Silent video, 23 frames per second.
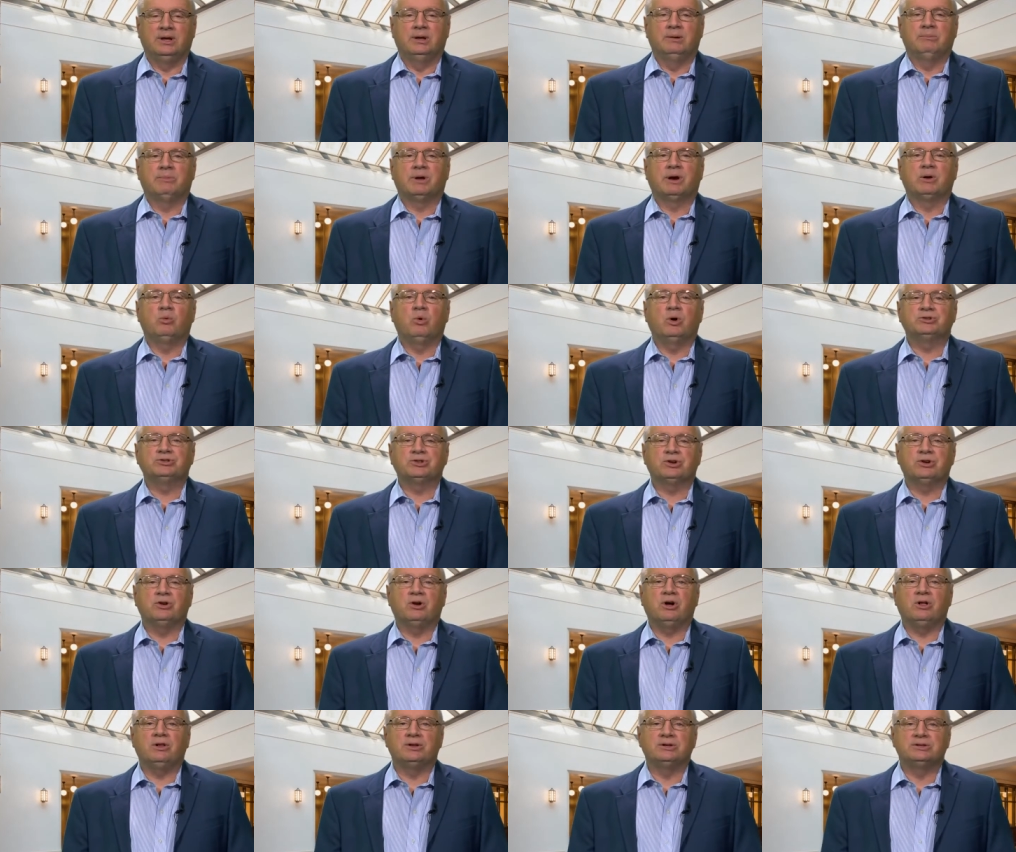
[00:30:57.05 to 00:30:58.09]
But I want to
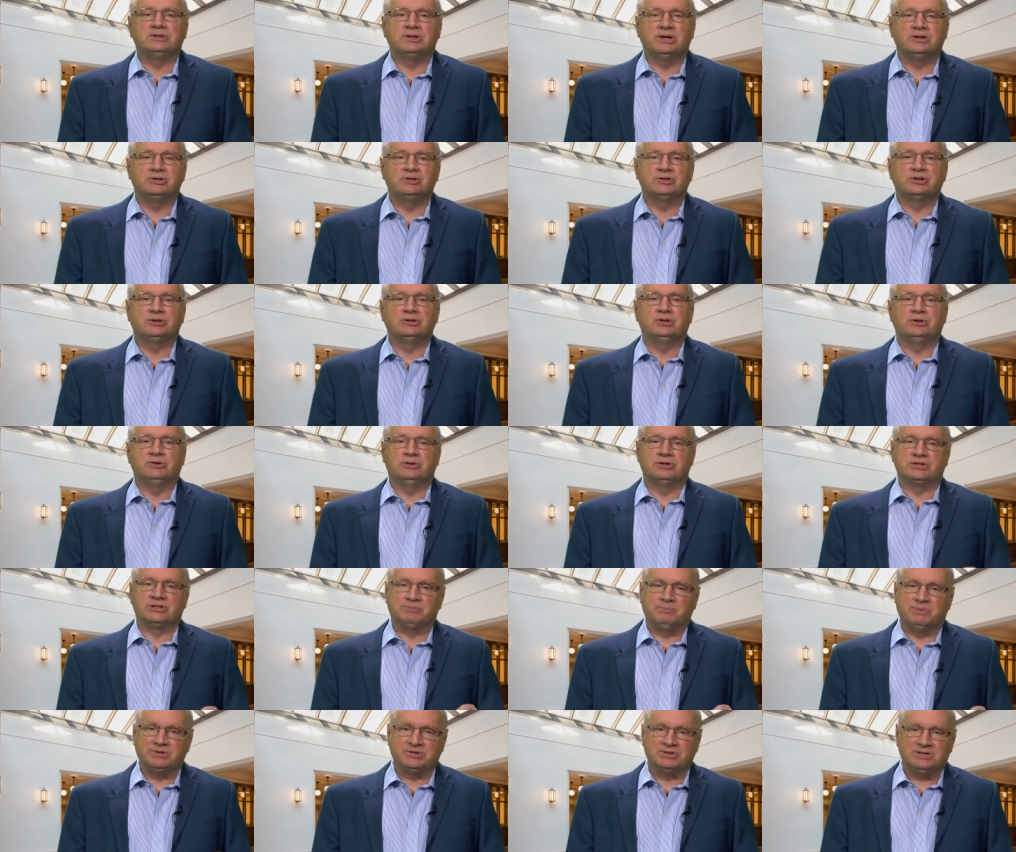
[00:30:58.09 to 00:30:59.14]
call attention to the
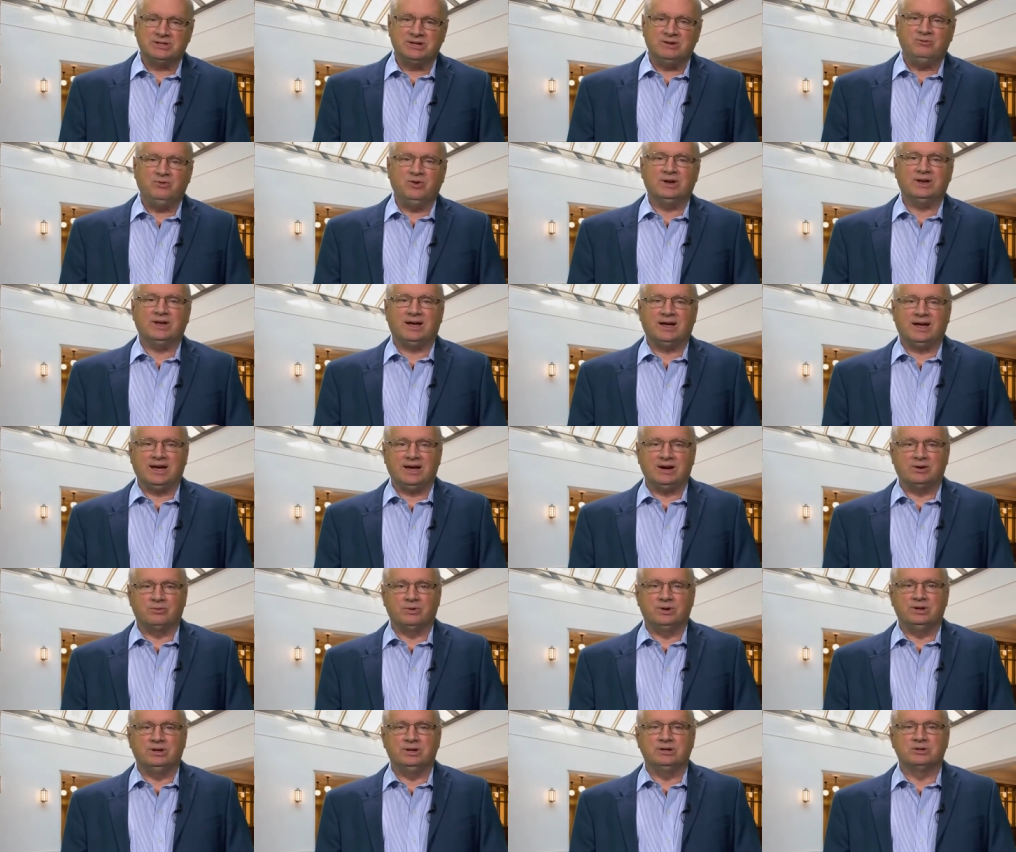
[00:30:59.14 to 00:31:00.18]
specific
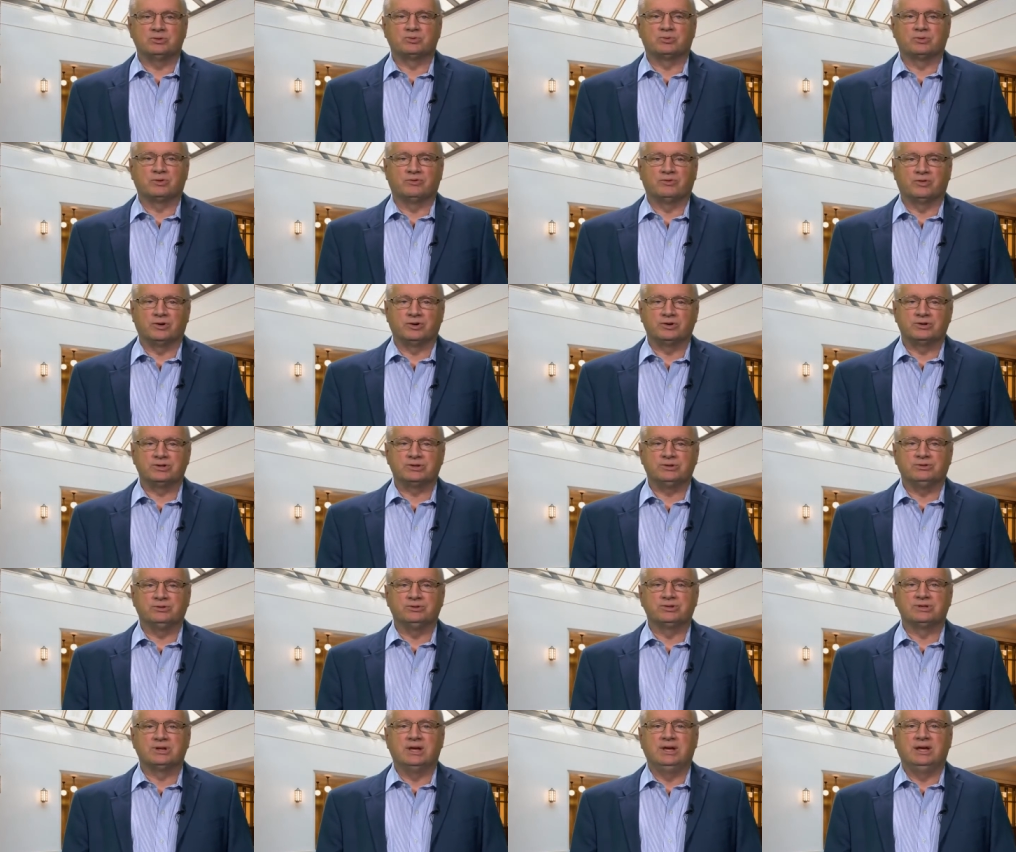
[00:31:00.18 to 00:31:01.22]
ironies,
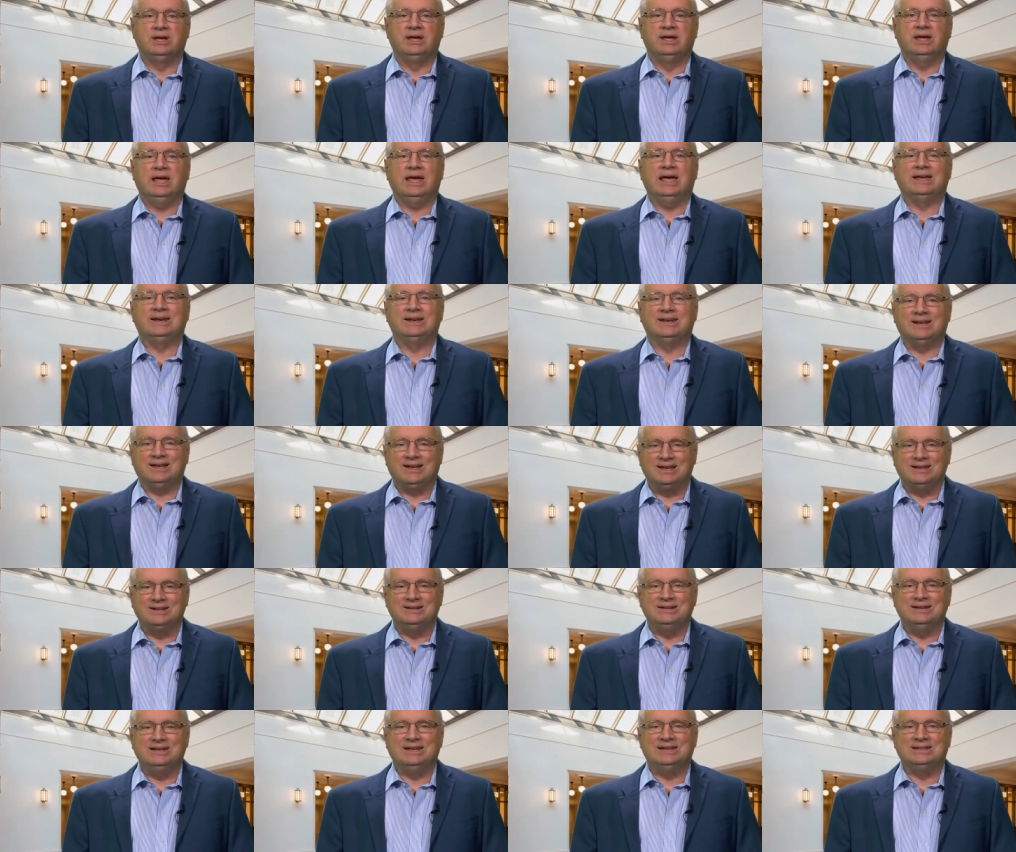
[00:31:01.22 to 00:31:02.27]
reversals, and
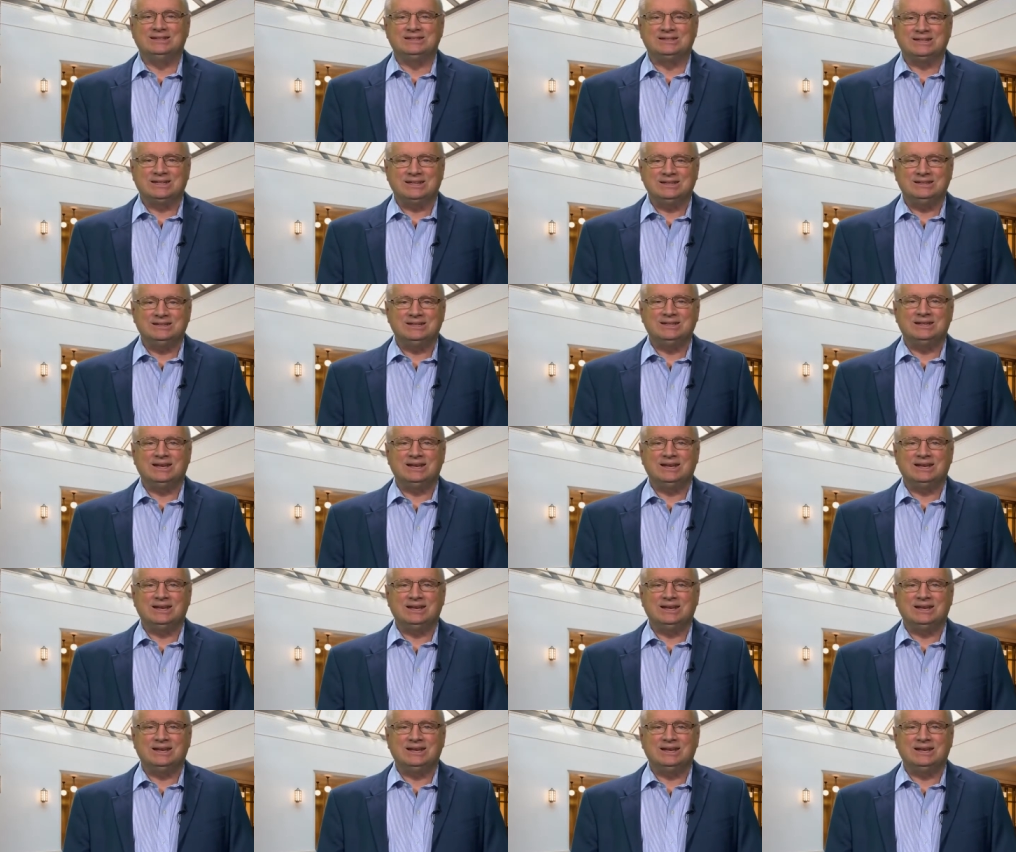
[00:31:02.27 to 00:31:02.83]
unintended